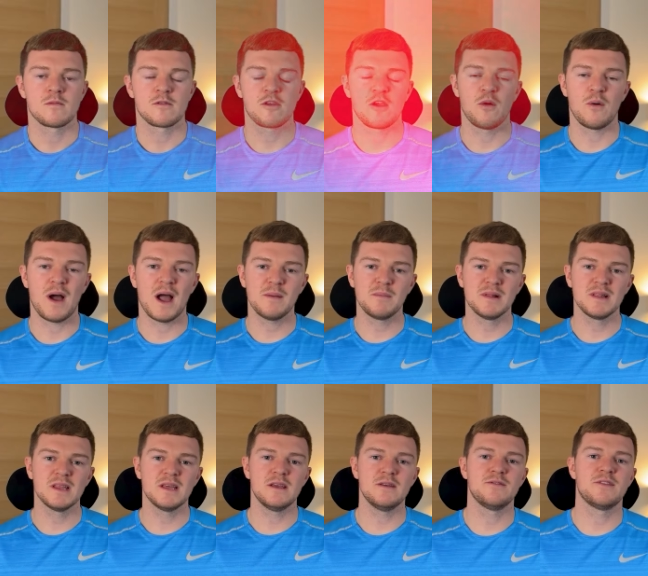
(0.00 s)
So I
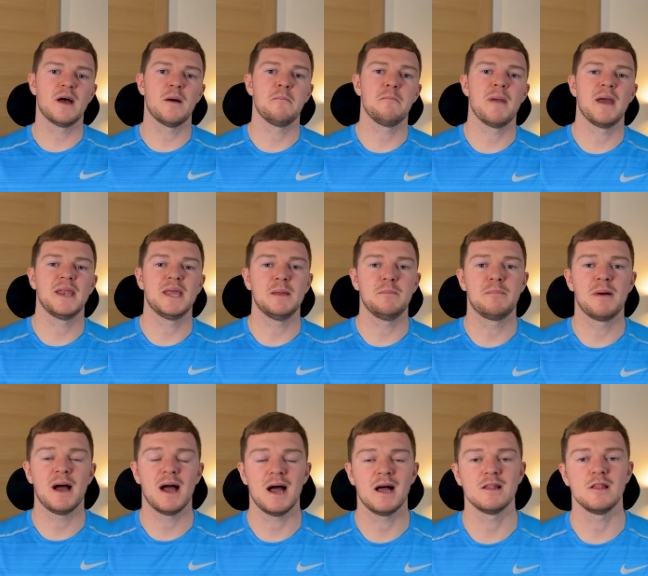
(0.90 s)
believe that many
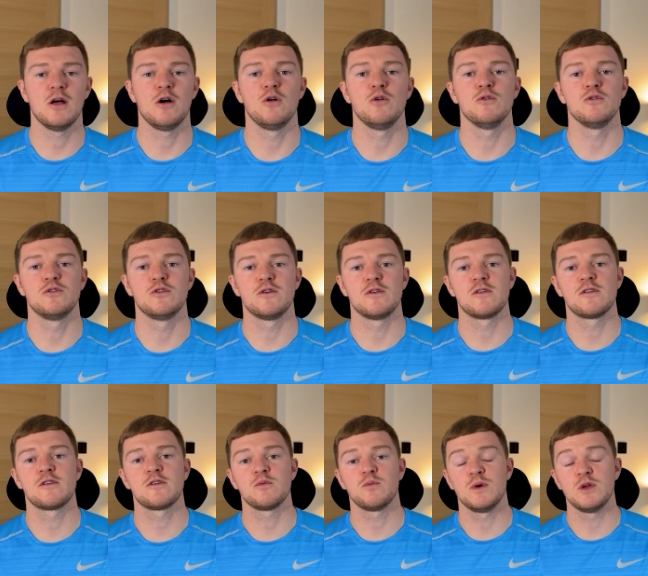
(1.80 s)
PAAL
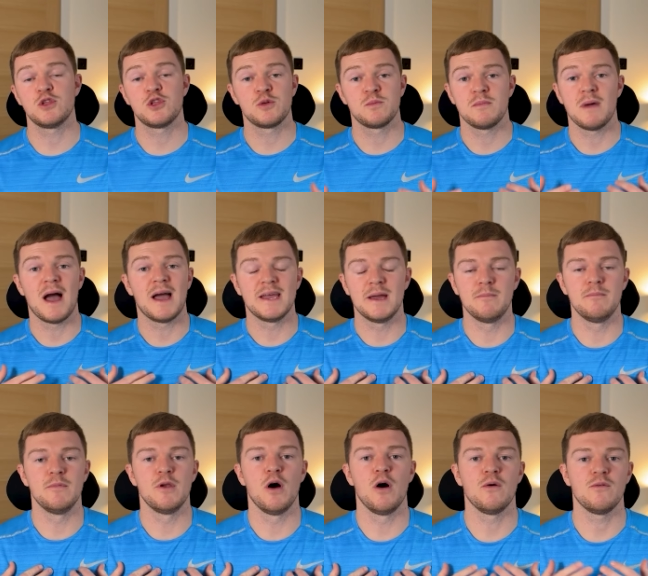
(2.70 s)
holders, which I
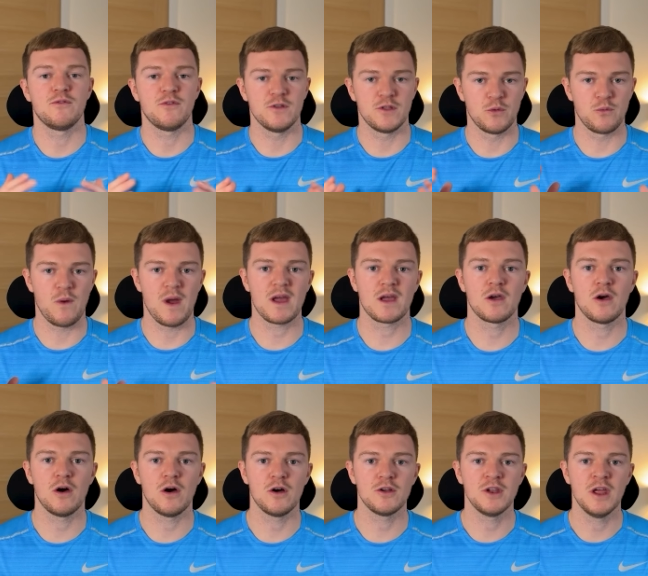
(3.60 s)
am not for the
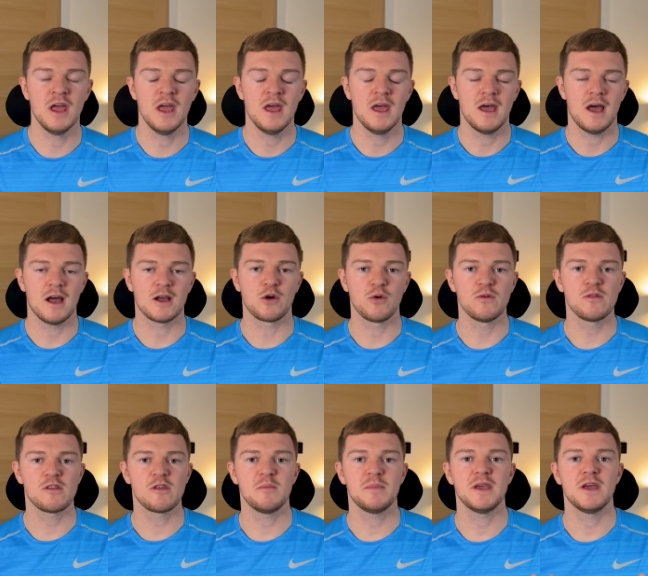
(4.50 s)
record, are
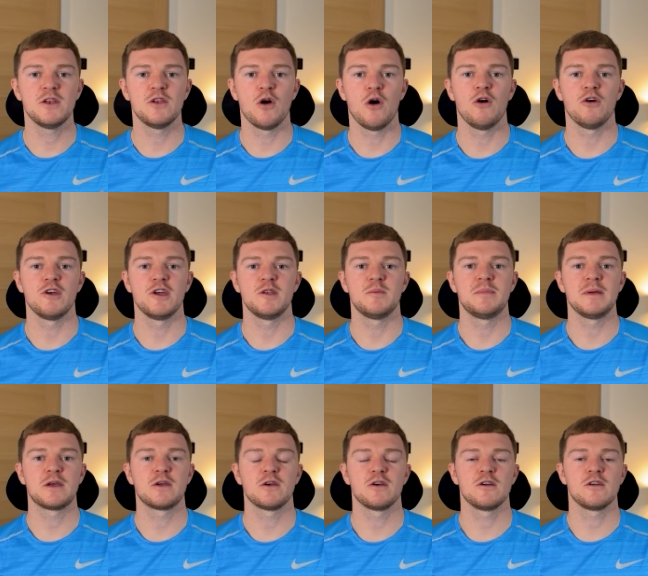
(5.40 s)
going to be annoyed
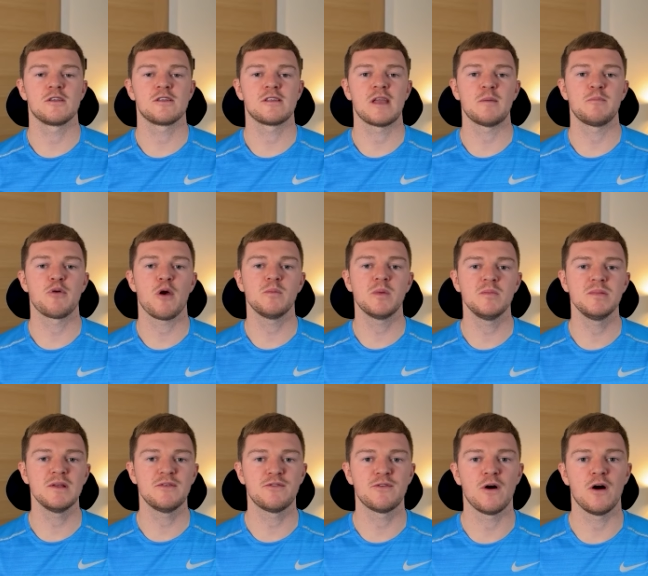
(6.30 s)
because they
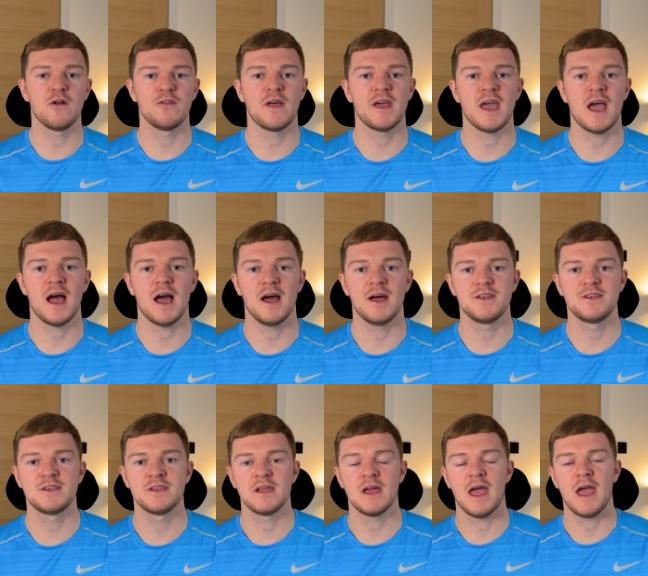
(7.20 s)
probably thought they
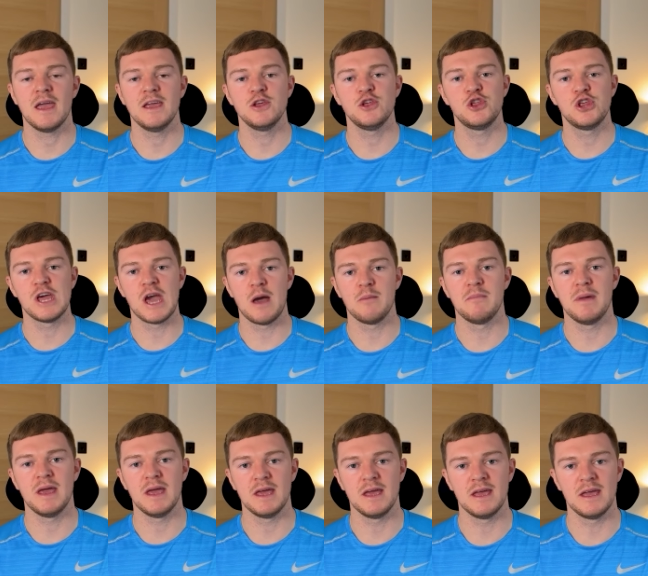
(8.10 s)
had a
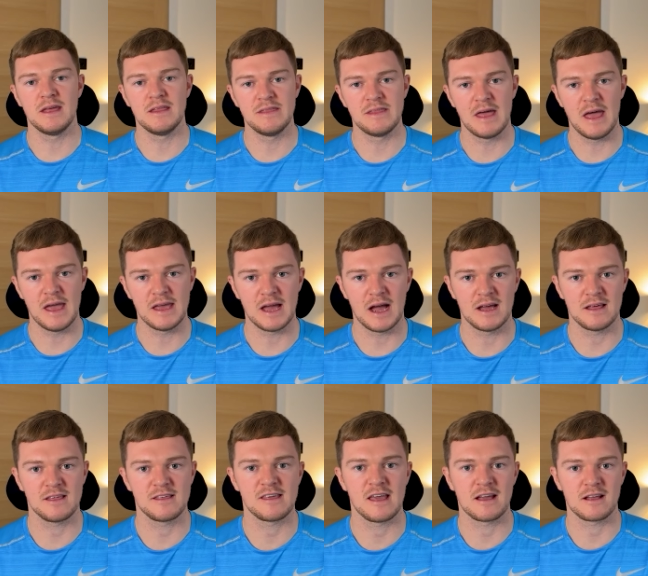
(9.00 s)
gem here in the
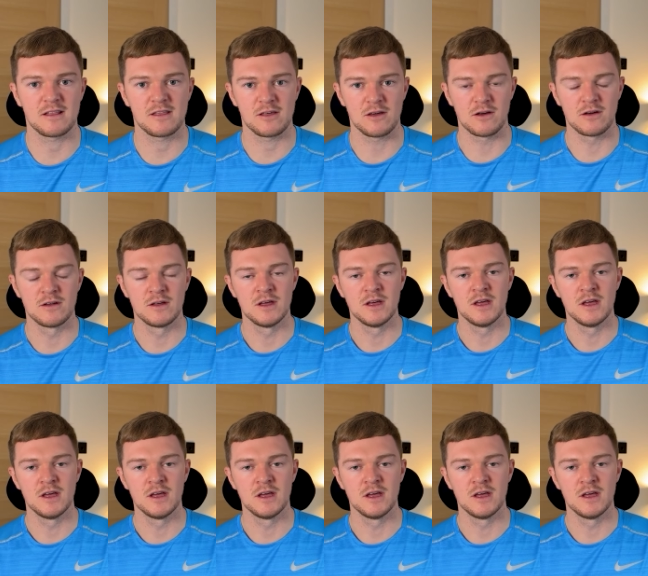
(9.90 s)
AI sector.